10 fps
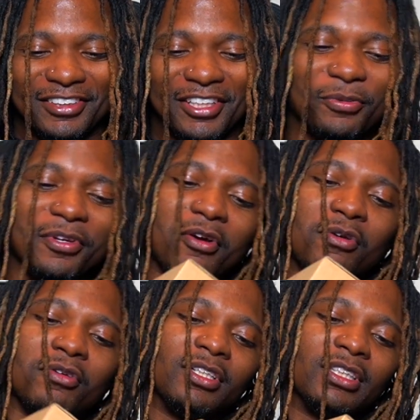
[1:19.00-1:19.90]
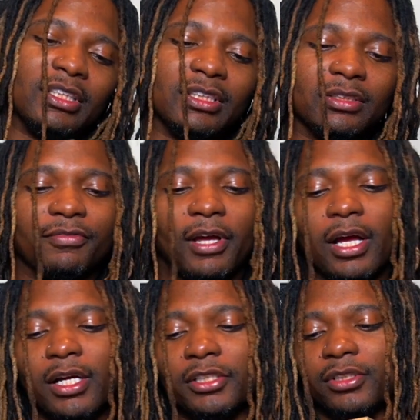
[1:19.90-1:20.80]
There we go, Yeezy
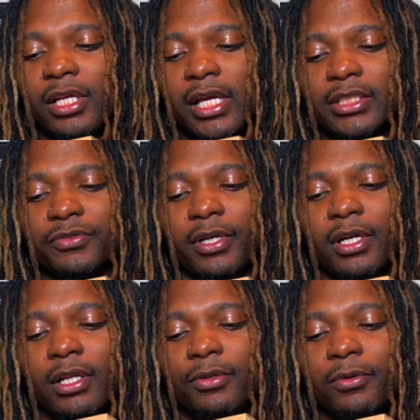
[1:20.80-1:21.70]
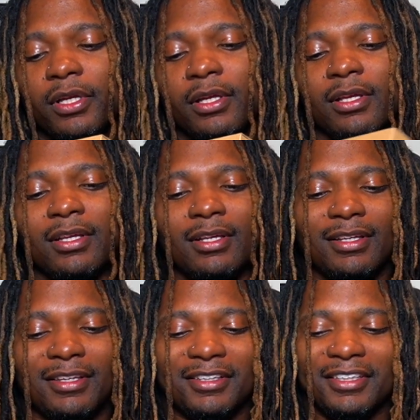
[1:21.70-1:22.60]
500 ash gray colorway.
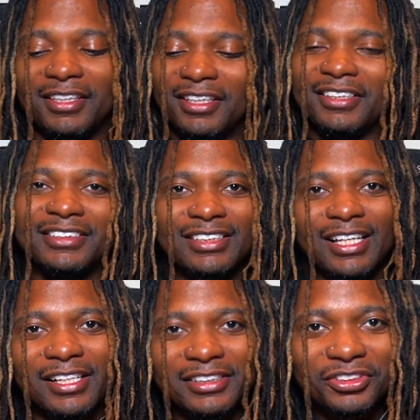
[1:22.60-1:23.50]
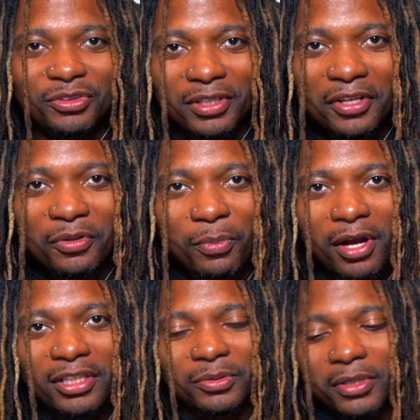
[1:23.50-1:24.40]
Slide this joint out the
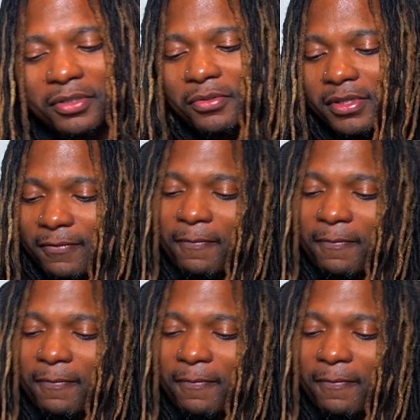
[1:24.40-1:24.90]
box right quick.